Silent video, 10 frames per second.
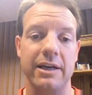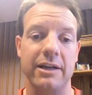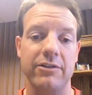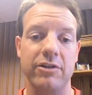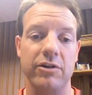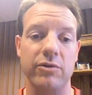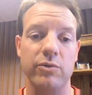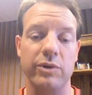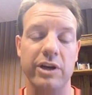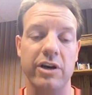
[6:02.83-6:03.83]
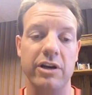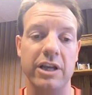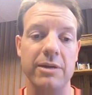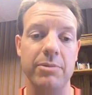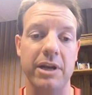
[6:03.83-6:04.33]
And so we are
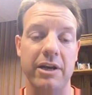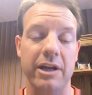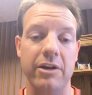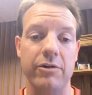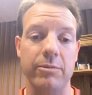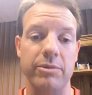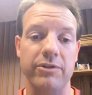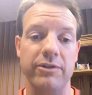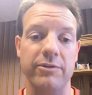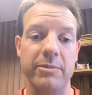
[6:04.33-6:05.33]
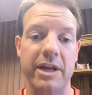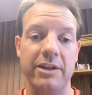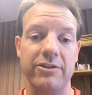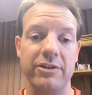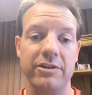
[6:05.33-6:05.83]
keeping our interim business
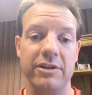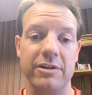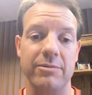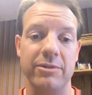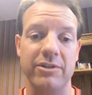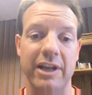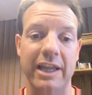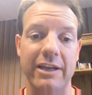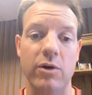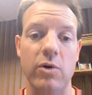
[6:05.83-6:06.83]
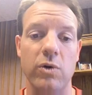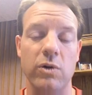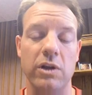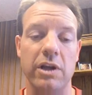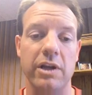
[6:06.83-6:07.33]
manager, Ms. Elaine
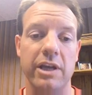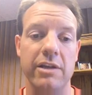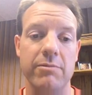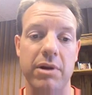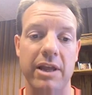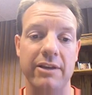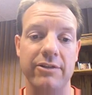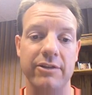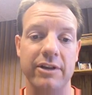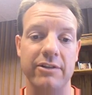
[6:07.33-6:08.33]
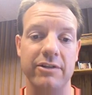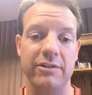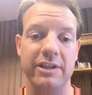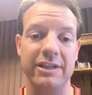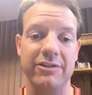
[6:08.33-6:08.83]
Hall, in place
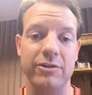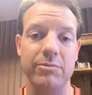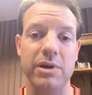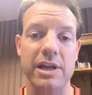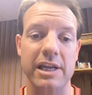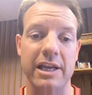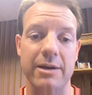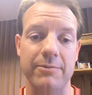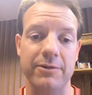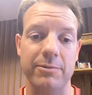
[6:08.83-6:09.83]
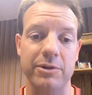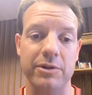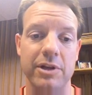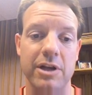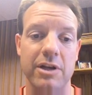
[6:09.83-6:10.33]
until he's completely
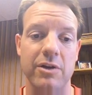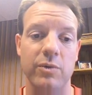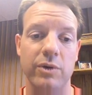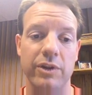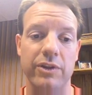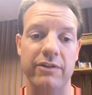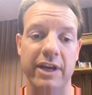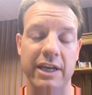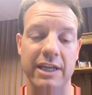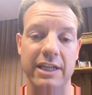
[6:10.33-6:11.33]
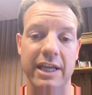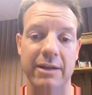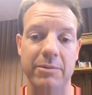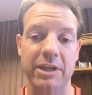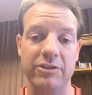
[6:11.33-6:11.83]
comfortable with taking
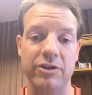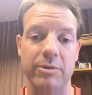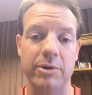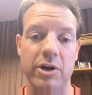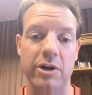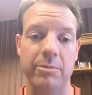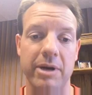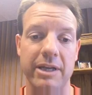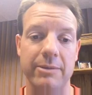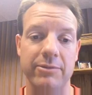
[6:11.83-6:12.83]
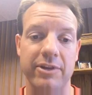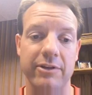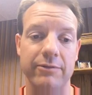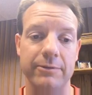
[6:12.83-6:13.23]
that big job on by himself.